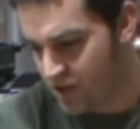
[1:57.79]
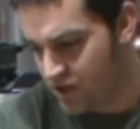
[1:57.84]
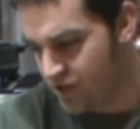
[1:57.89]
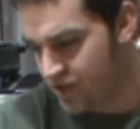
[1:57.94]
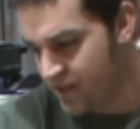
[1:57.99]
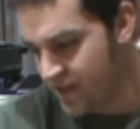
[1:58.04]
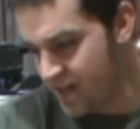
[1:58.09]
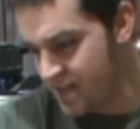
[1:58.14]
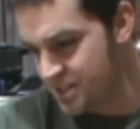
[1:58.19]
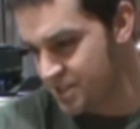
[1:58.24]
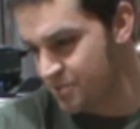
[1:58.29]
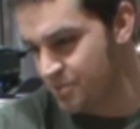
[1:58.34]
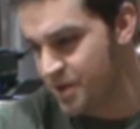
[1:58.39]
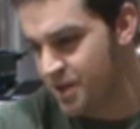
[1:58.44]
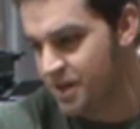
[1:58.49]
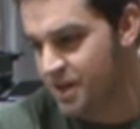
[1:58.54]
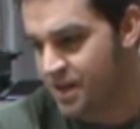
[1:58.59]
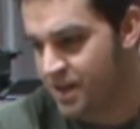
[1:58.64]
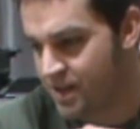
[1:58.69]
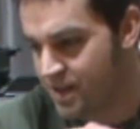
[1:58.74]
good
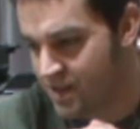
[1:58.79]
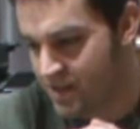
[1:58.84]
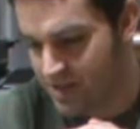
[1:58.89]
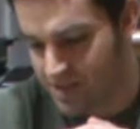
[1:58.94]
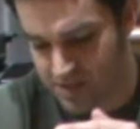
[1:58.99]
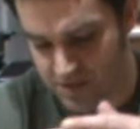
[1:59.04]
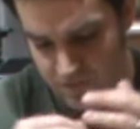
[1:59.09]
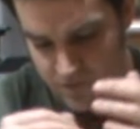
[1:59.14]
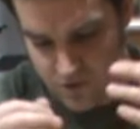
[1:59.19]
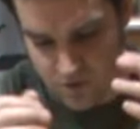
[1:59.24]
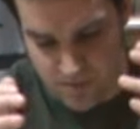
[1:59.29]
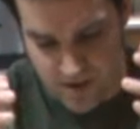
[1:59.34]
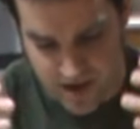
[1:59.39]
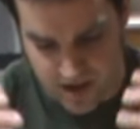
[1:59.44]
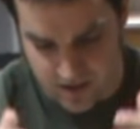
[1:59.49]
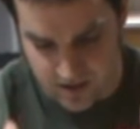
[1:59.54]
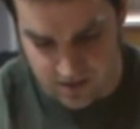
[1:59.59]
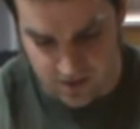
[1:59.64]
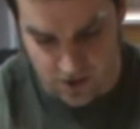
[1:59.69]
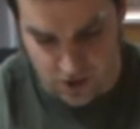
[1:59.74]
guesstimate is if you're
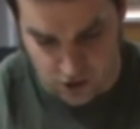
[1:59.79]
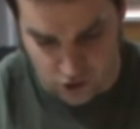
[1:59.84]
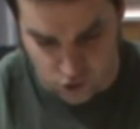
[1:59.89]
making the